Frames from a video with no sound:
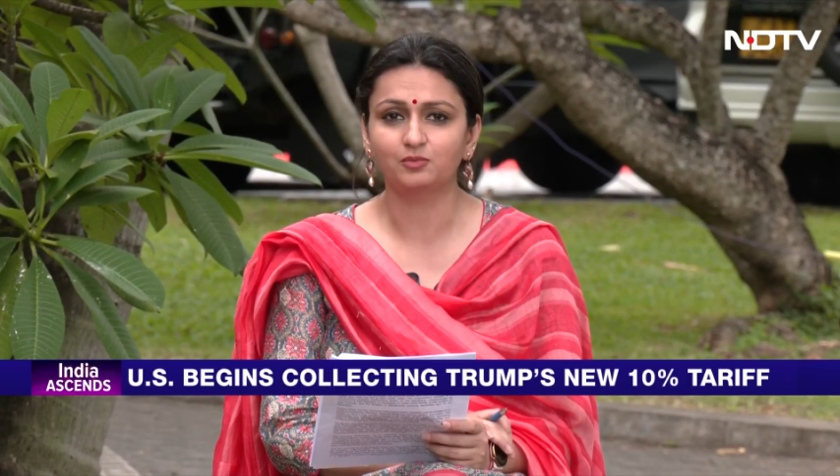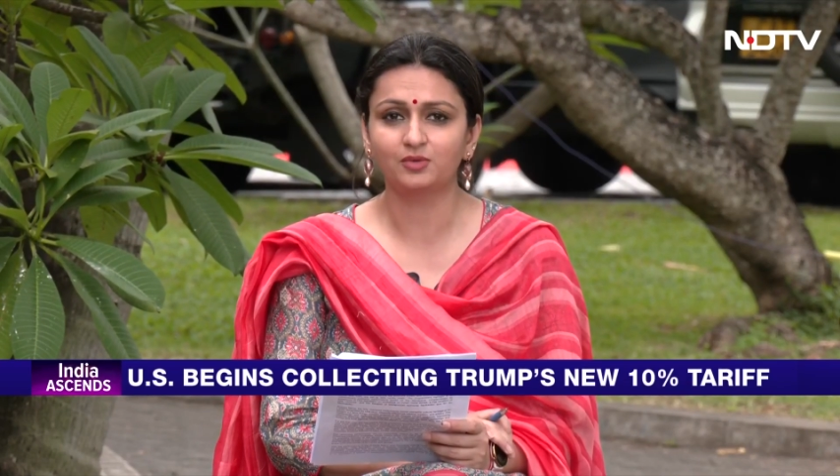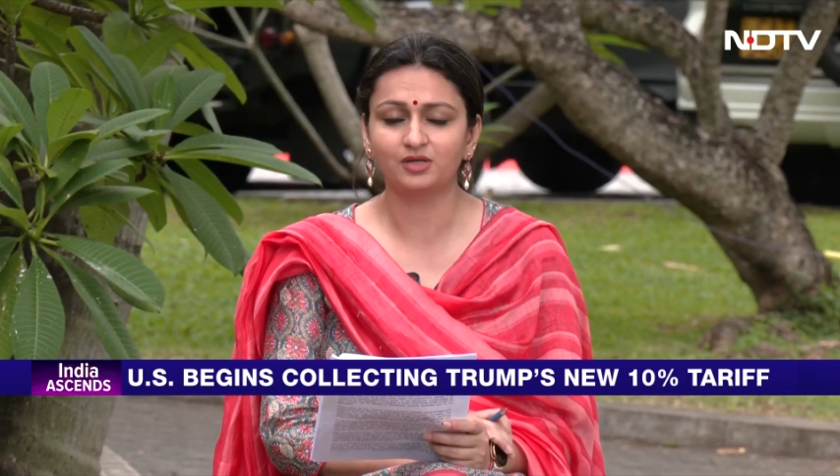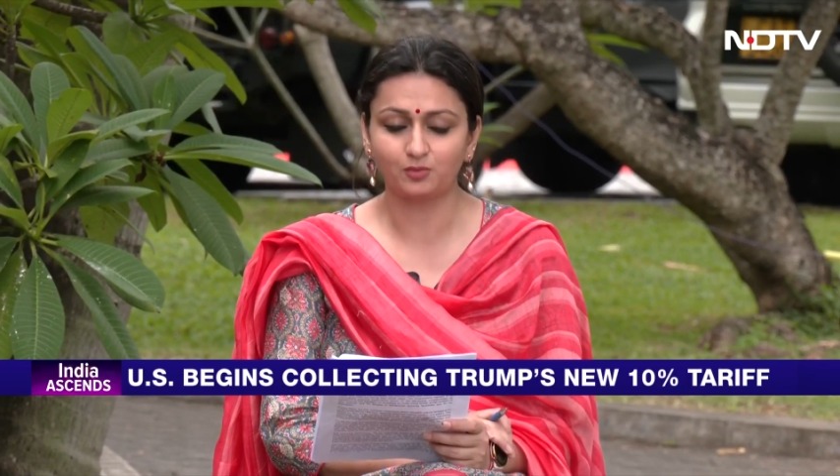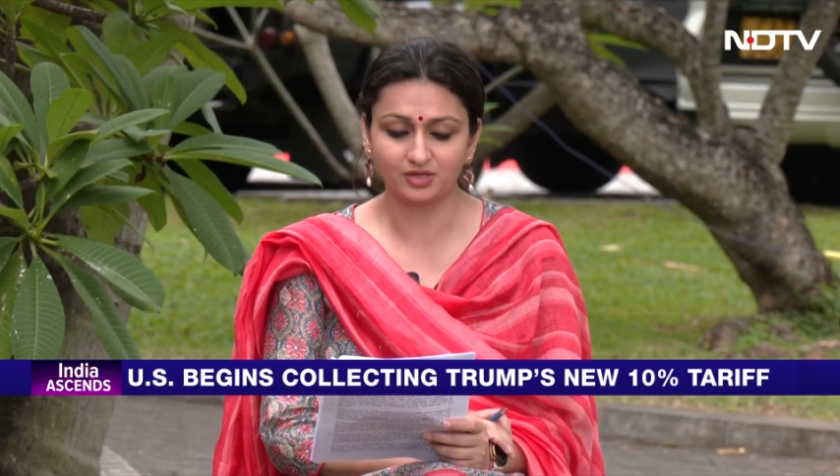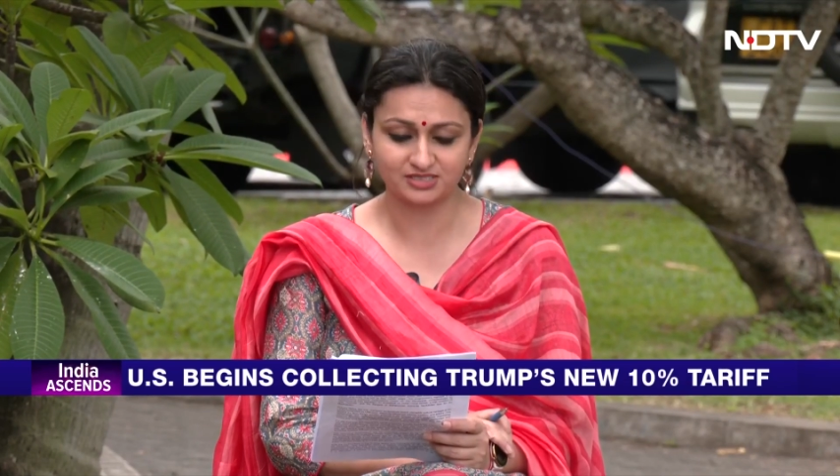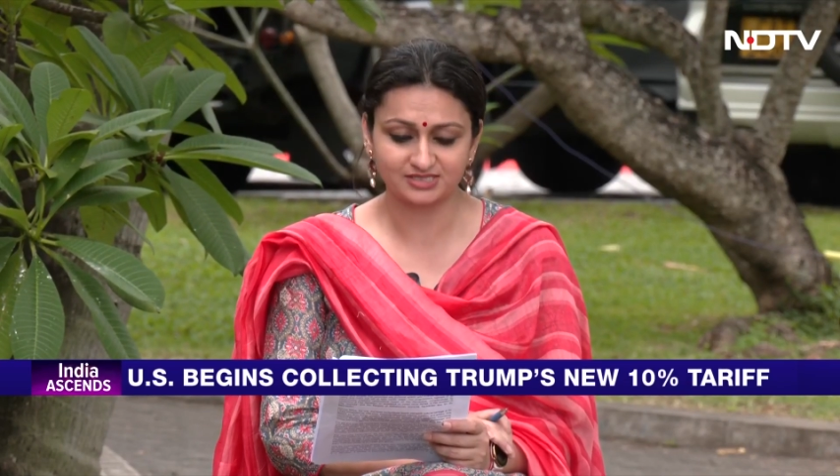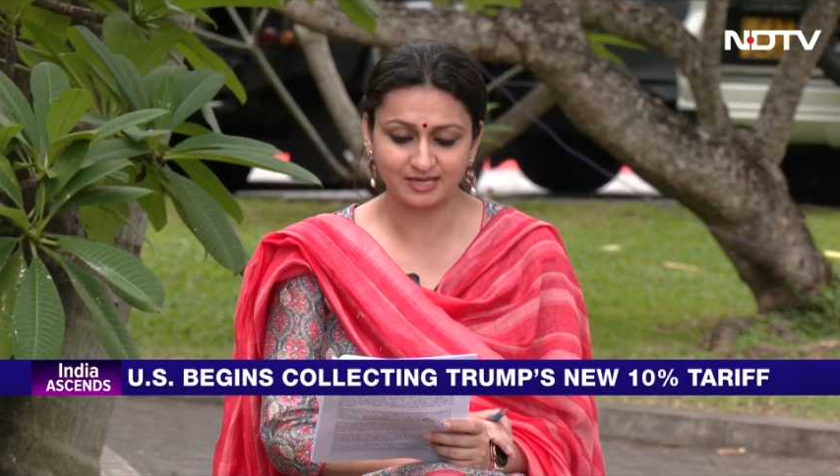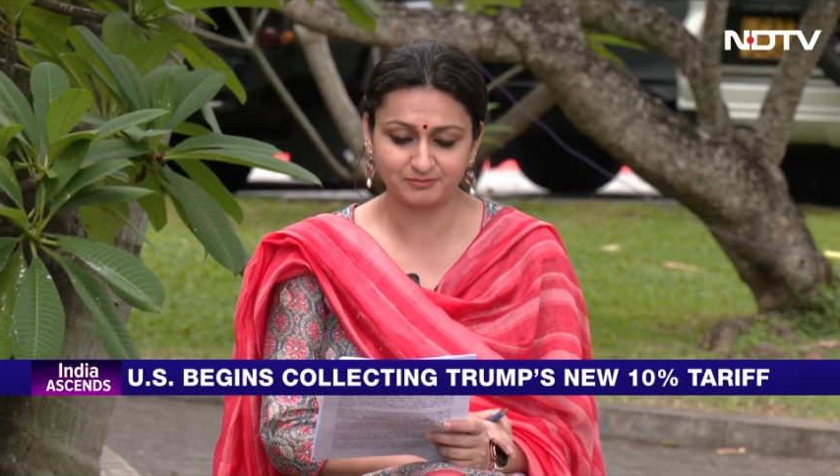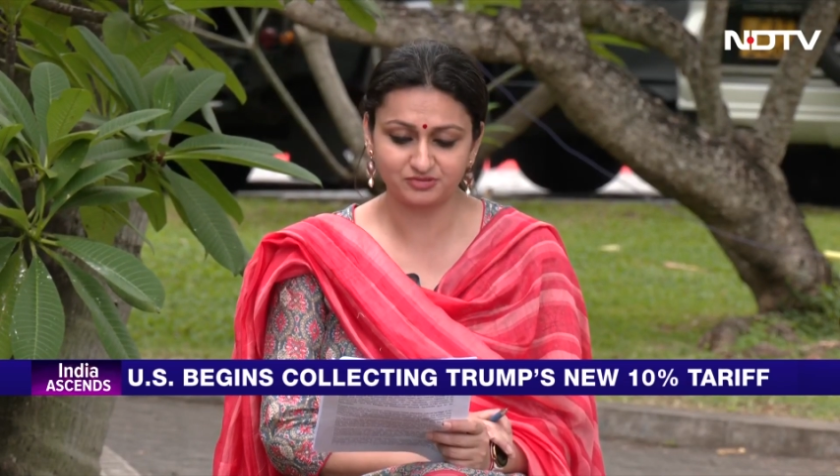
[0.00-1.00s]
Well, what has
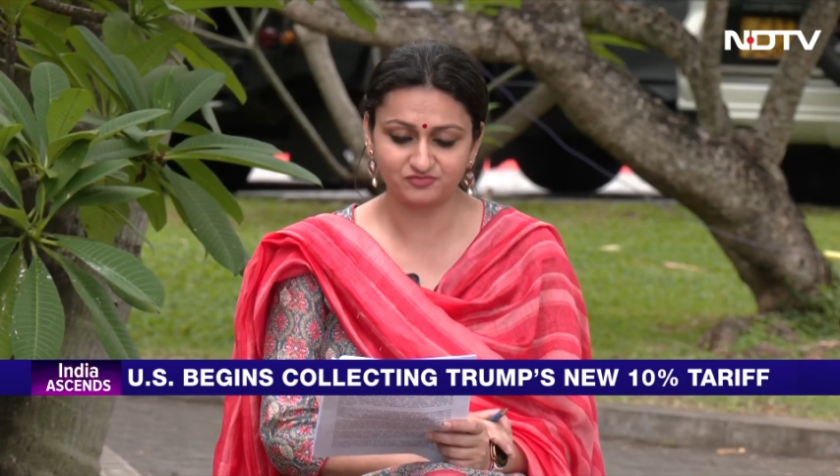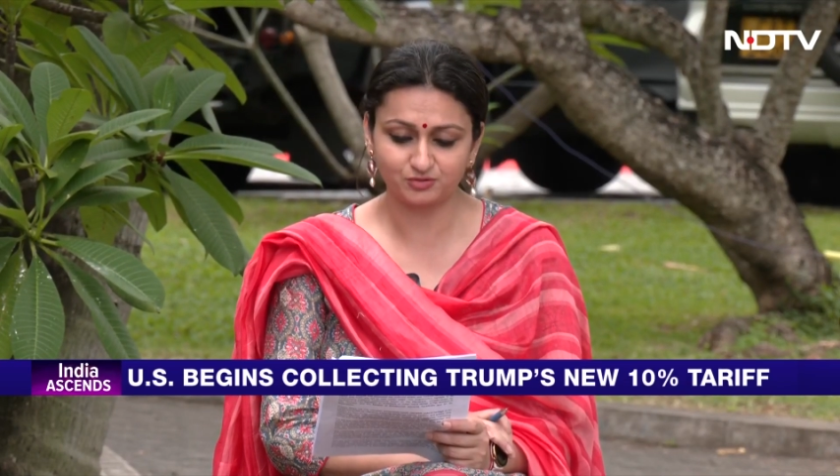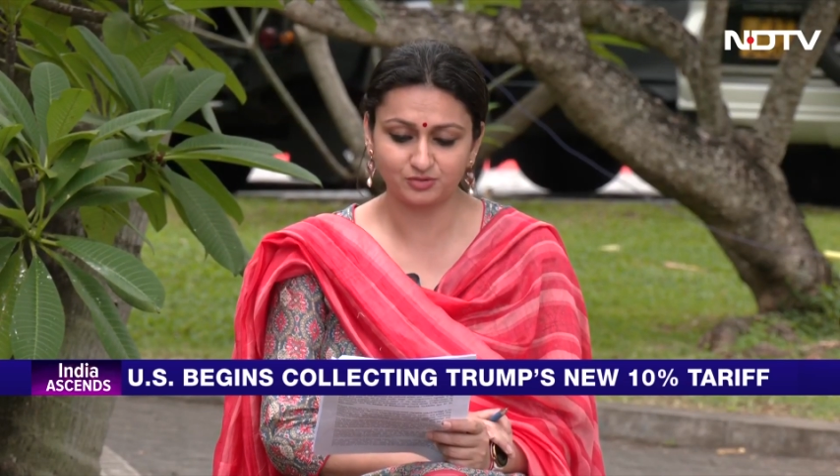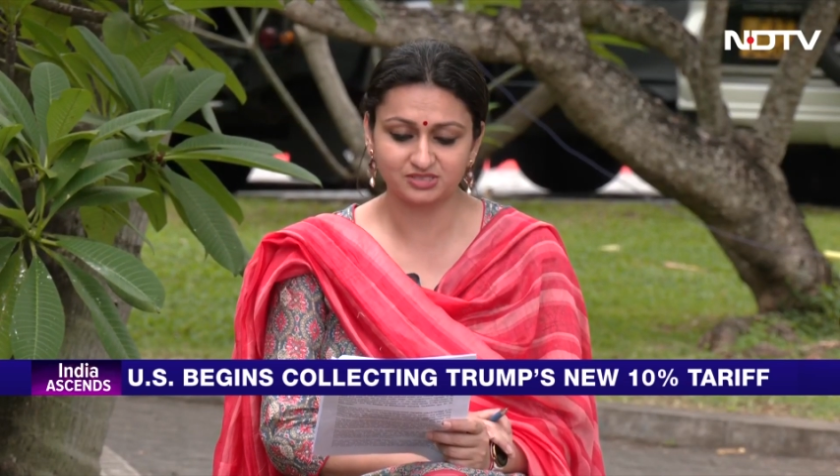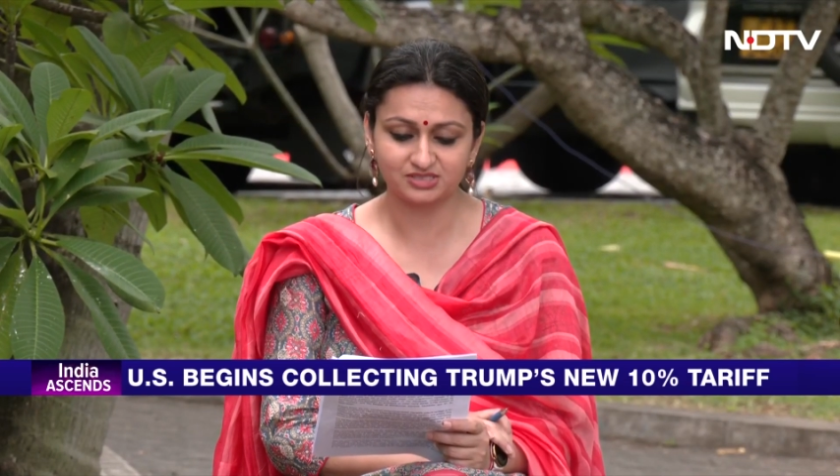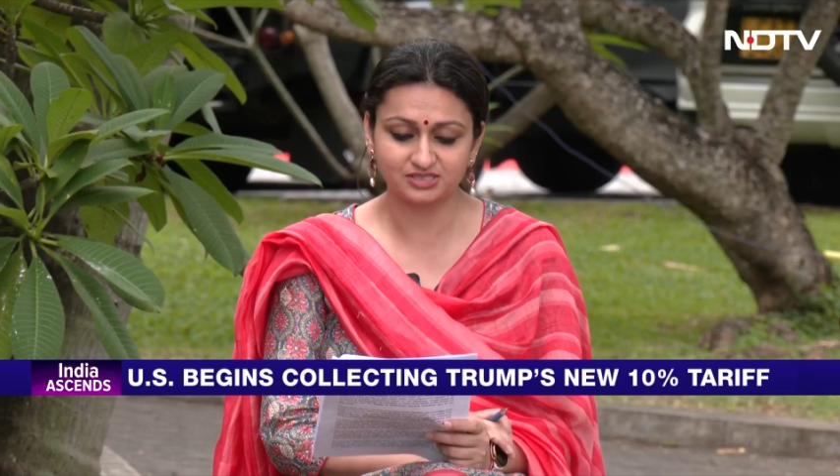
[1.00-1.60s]
happened, viewers,